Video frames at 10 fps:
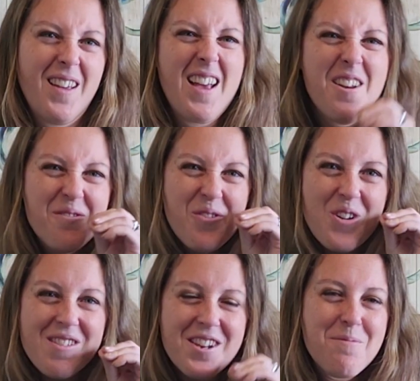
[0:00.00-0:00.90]
For a
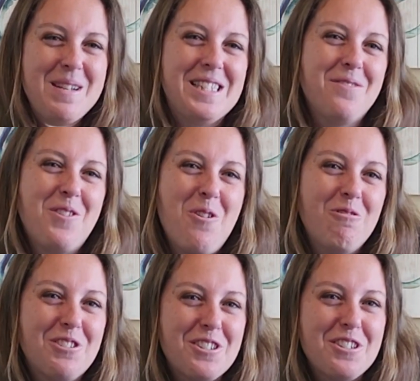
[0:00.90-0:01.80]
little piece of
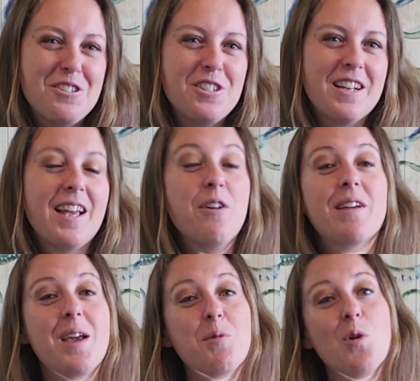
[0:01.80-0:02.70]
culture, check out
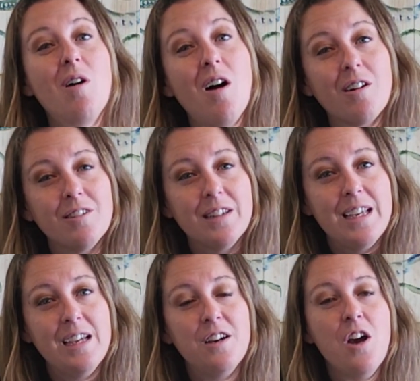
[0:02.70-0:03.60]
Cape Coral Art
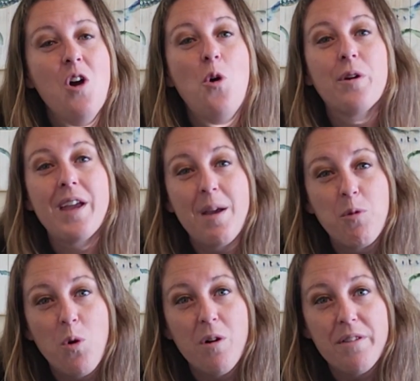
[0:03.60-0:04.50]
League or Cape
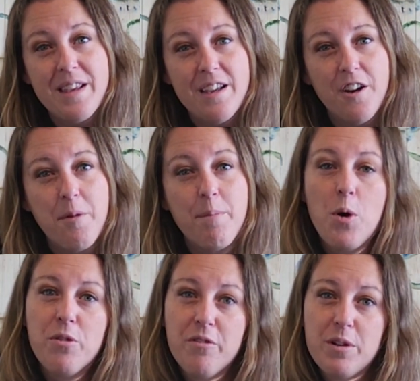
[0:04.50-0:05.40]
Coral Theater,
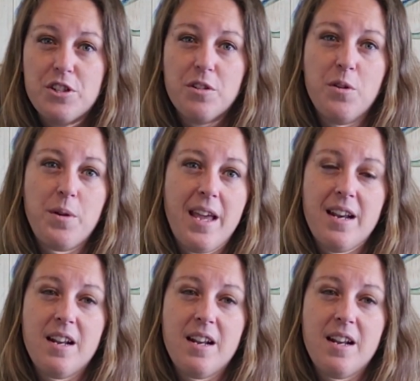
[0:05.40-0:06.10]
both of which are located